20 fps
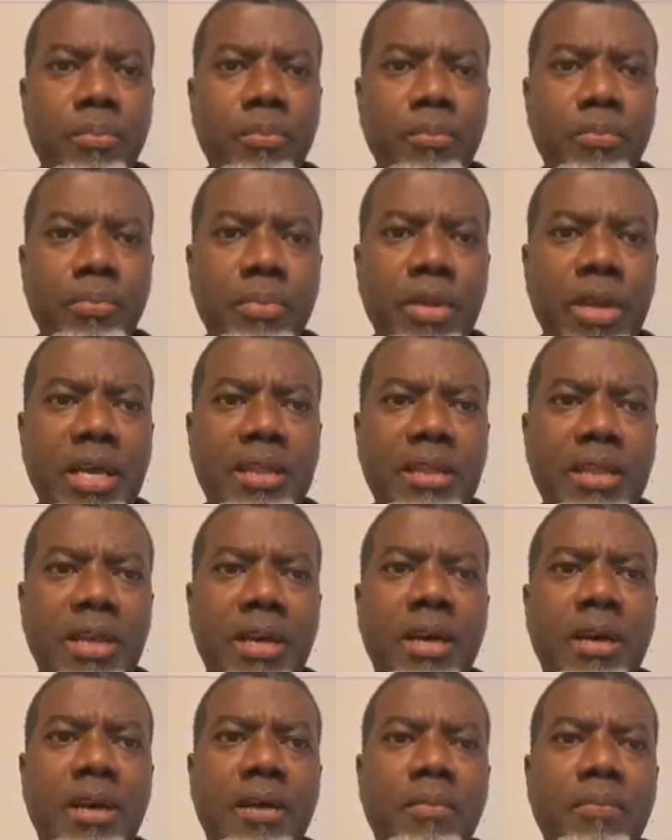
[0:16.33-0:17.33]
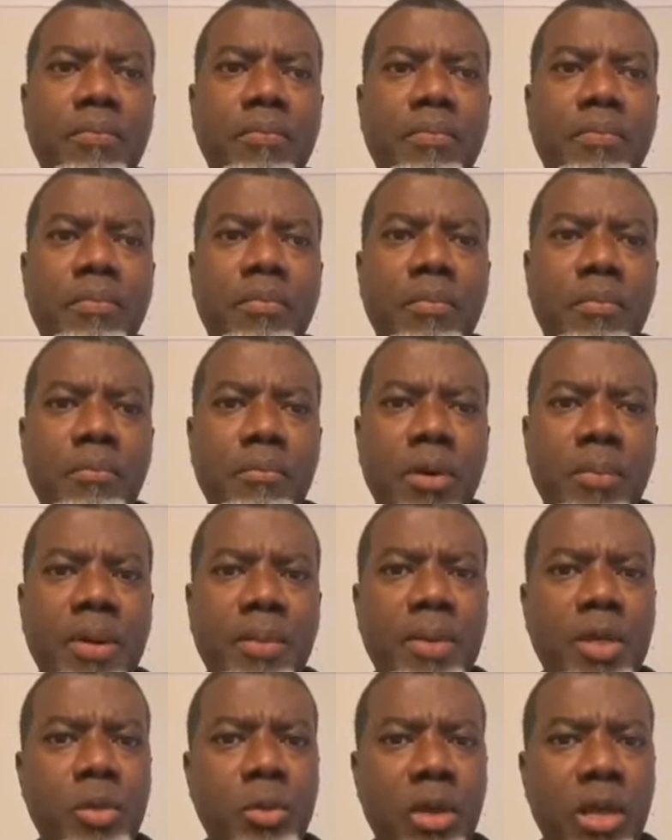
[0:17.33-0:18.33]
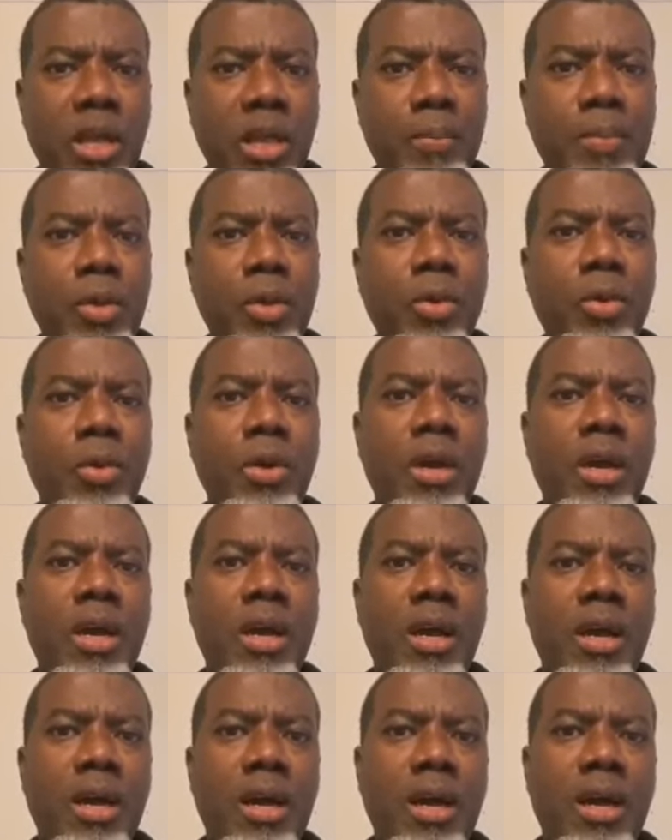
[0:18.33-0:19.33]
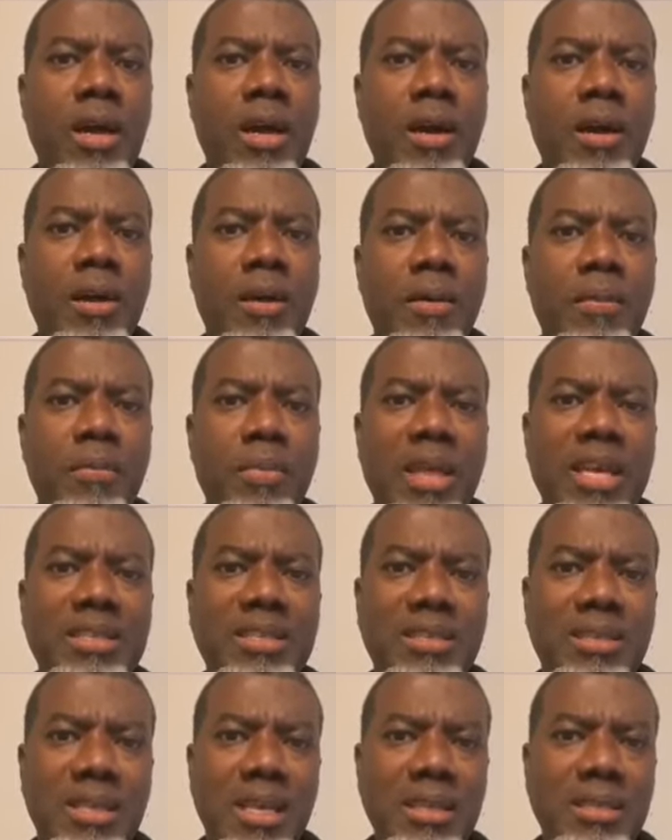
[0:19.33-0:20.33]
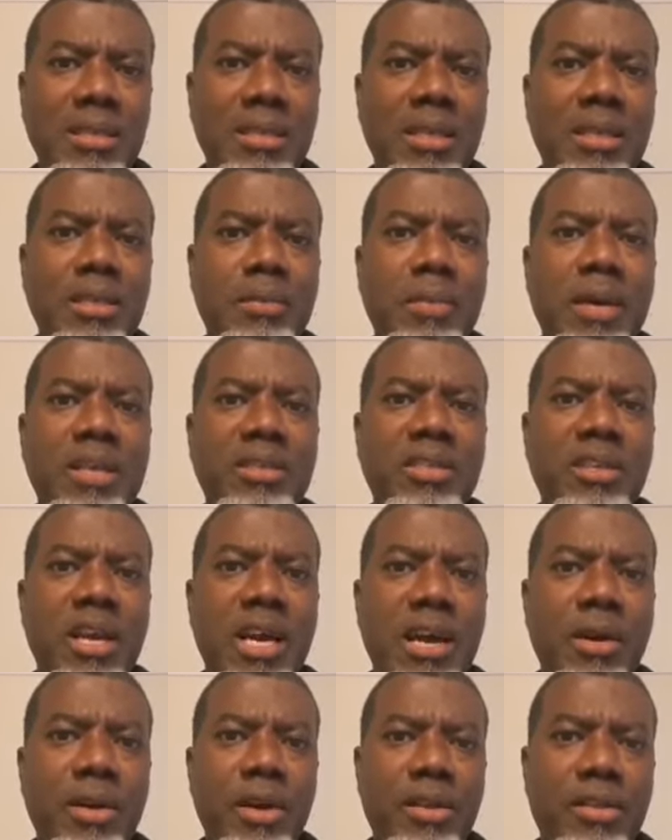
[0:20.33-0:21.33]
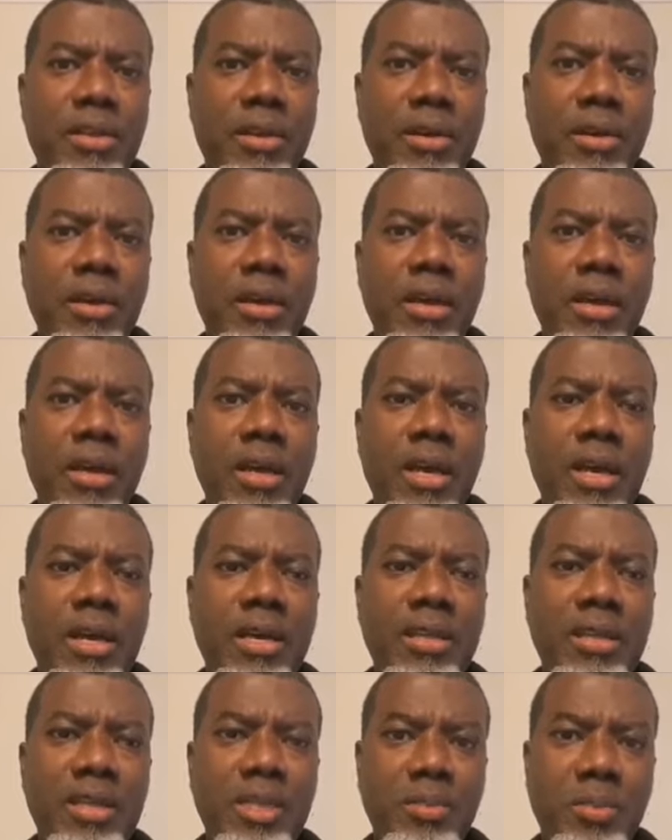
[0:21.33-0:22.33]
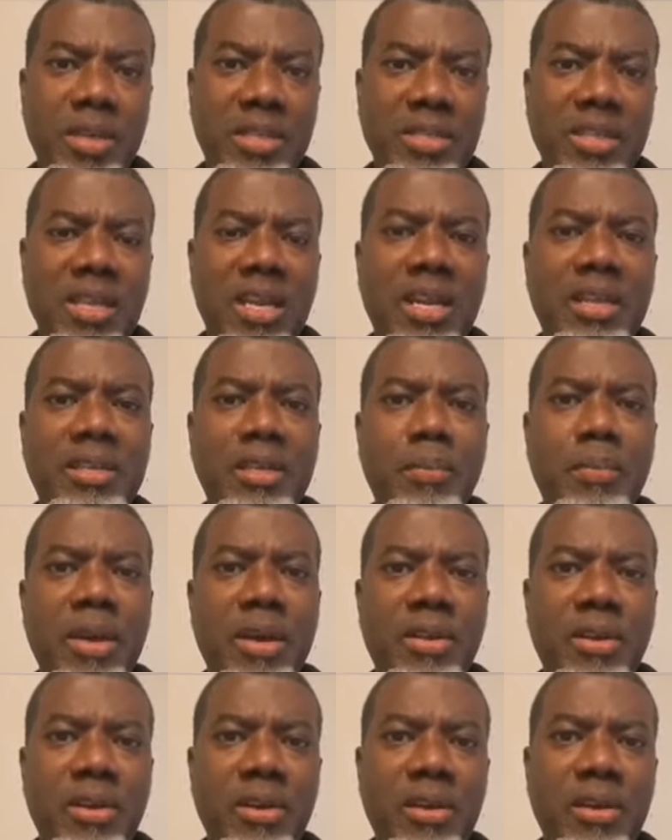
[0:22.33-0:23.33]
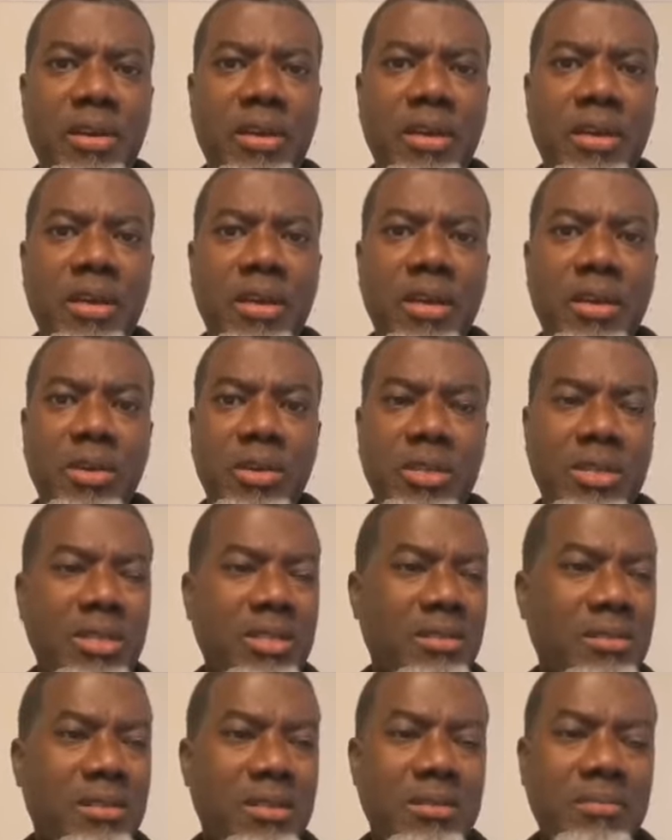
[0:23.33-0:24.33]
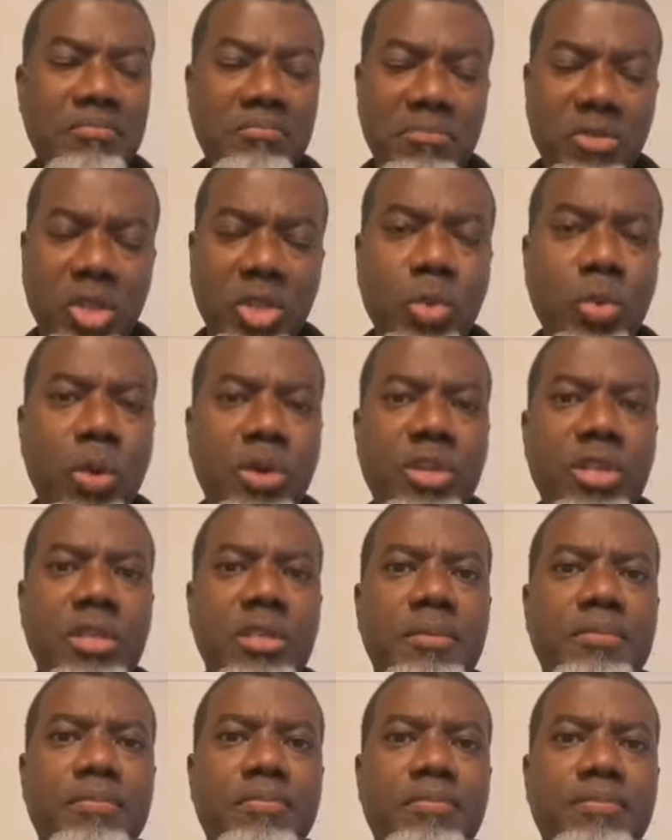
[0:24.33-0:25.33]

mm, and uh, probably it will help you um, assess this man's character and his personality better because he's just watch it.